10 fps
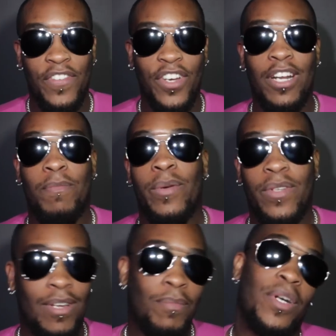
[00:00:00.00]
If you're gonna be with
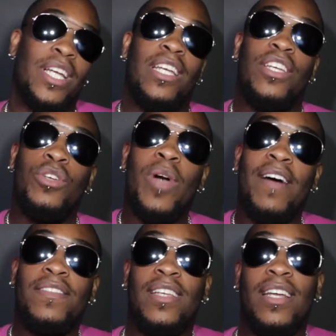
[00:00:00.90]
somebody, you
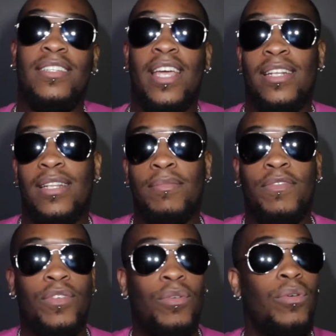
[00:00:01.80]
have to take them
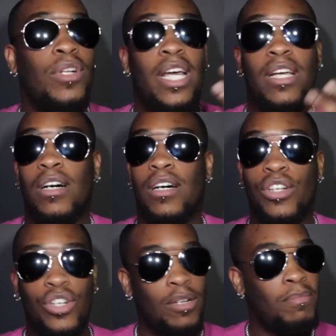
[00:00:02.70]
for what they are,
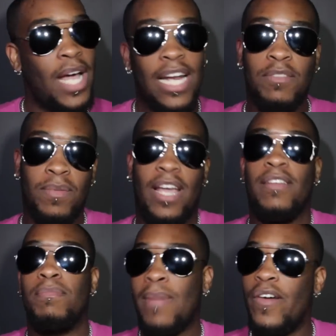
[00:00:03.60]
good and bad. It's
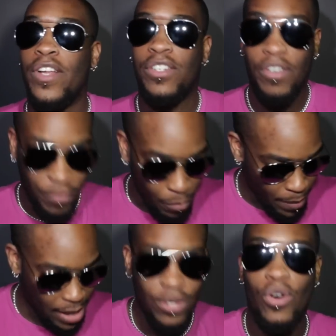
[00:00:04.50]
like marriage, for
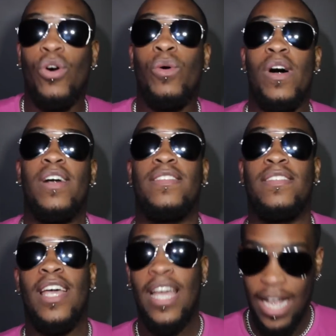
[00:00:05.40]
better or
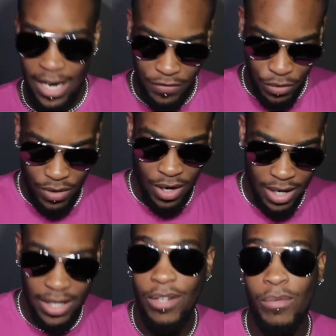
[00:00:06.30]
worse. And if you
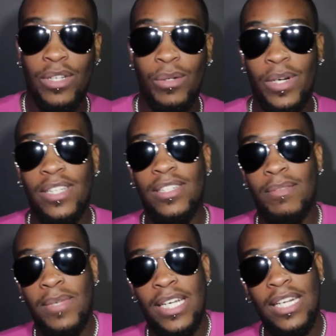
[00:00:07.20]
can't deal with the worst at the
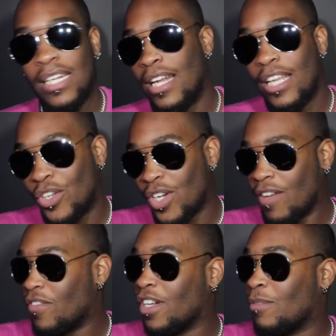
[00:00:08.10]
beginning, you're
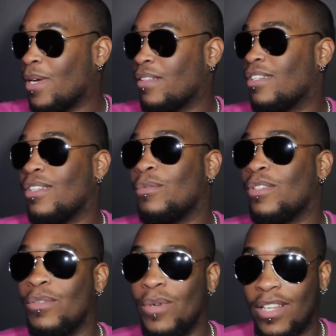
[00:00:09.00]
never gonna be able to deal
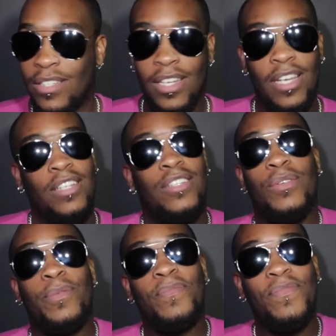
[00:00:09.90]
with the worst.
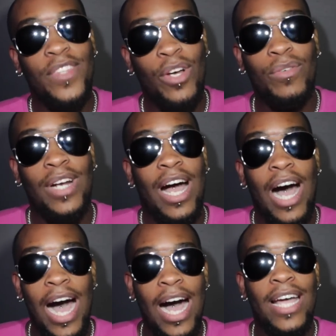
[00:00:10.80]
So don't
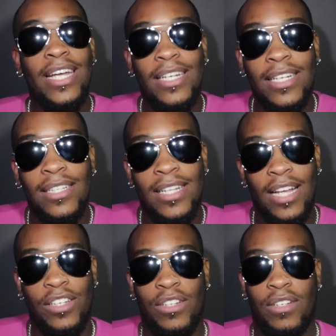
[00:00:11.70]
hide
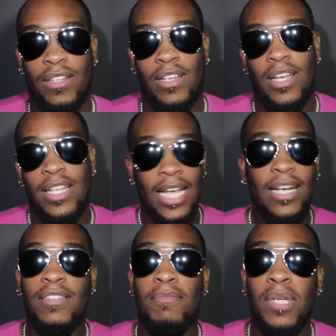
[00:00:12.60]
that. That
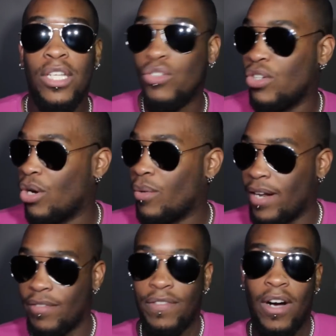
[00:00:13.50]
doesn't mean you go
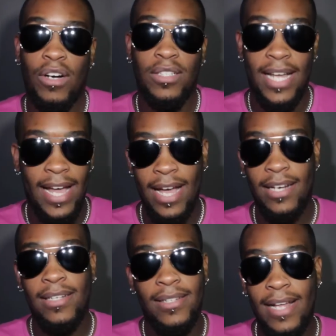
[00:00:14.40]
and fart on their
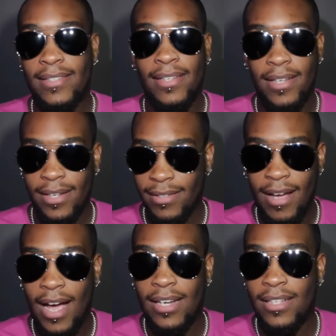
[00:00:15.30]
head. That's an
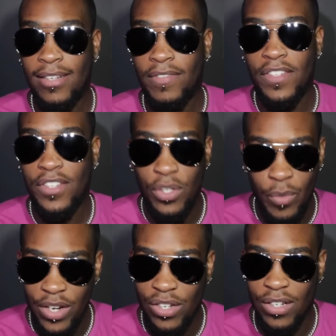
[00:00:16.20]
entirely different
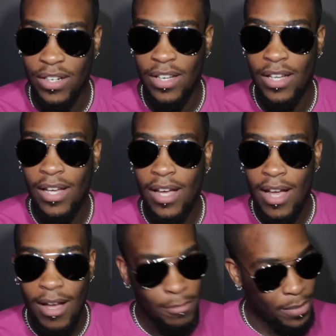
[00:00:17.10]
situation.
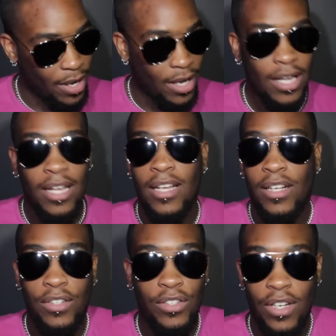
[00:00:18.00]
But
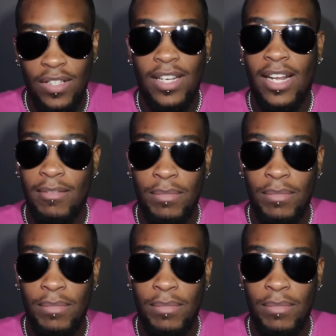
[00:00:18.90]
just let